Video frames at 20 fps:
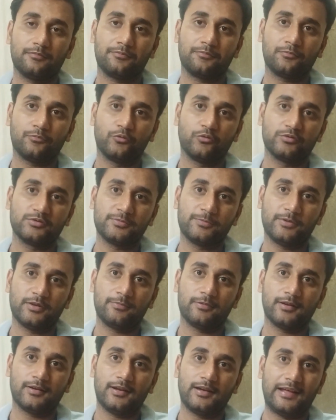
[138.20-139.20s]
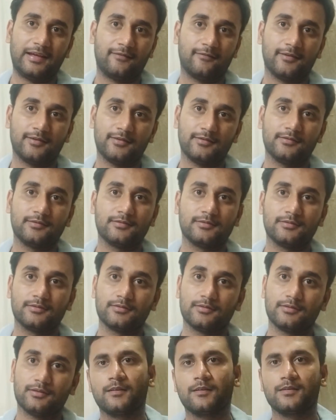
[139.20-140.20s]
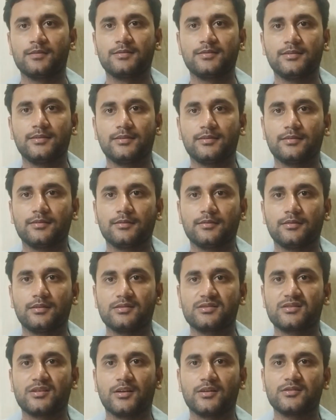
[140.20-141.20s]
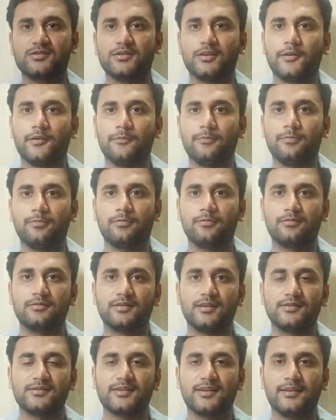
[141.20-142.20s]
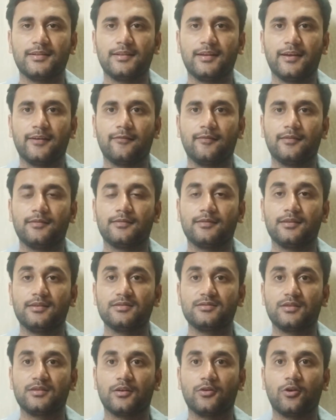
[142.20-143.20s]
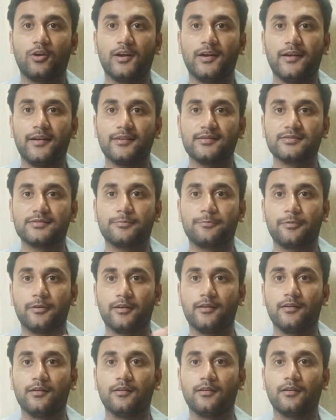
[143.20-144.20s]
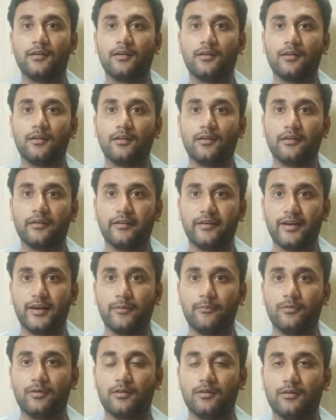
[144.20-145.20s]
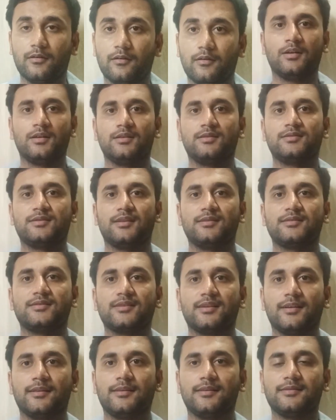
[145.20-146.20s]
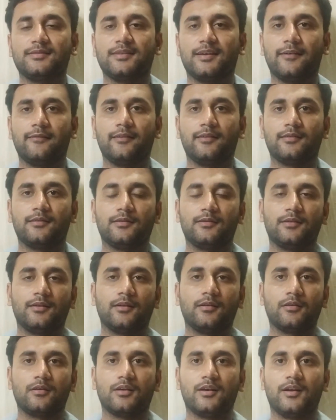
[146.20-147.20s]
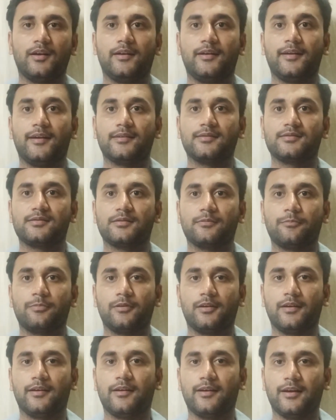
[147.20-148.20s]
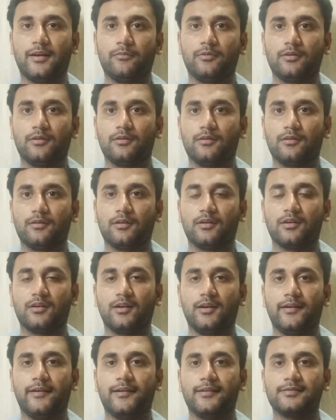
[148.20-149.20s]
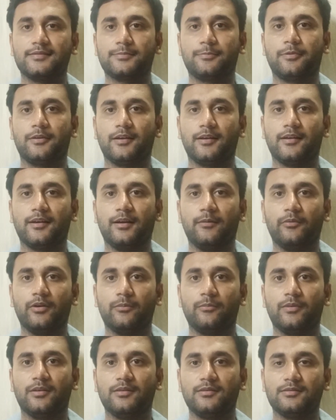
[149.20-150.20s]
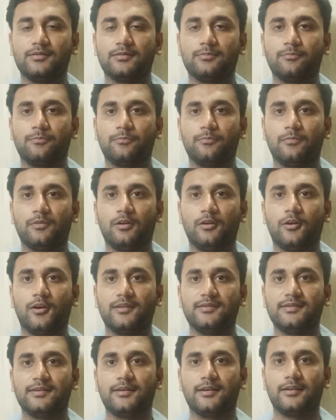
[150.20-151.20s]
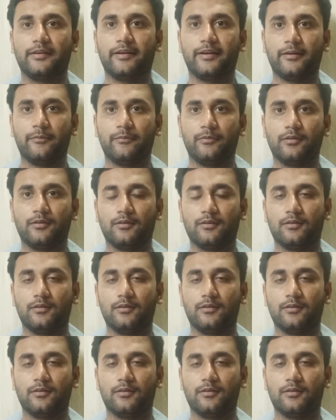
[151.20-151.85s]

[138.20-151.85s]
most preferred language. See, the structure of Sanskrit language is the context-free grammar. Sanskrit is having the context-free grammar. Context-free grammar means logical grammar.